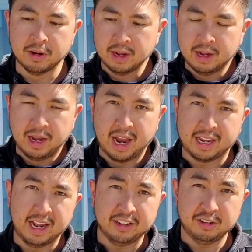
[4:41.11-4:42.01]
Yeah. I can
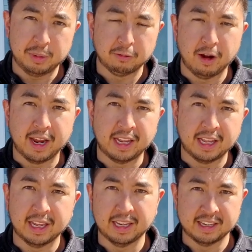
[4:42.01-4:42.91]
actually be riding
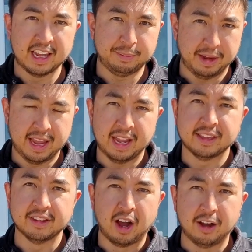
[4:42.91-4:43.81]
it and take my hands
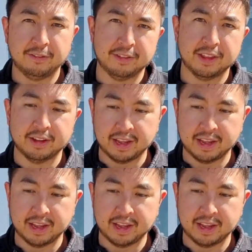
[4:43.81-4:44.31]
off of the